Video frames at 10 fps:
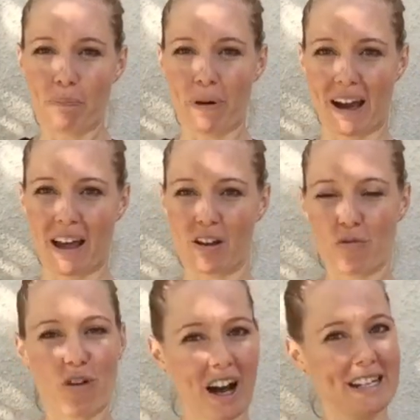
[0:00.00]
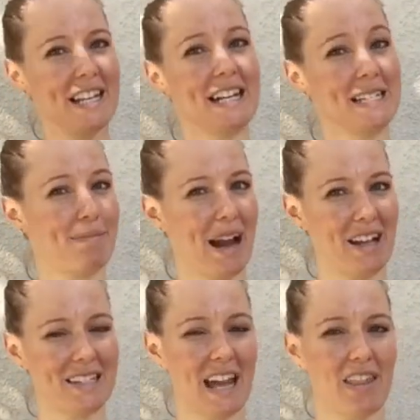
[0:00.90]
but Roxy and I did a
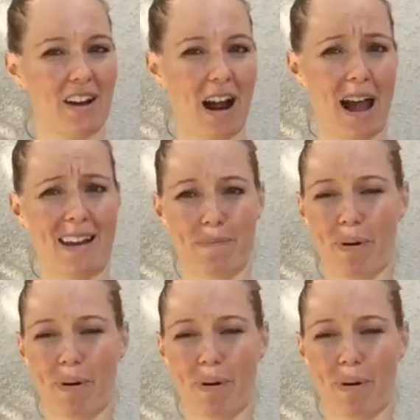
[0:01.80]
mile together and I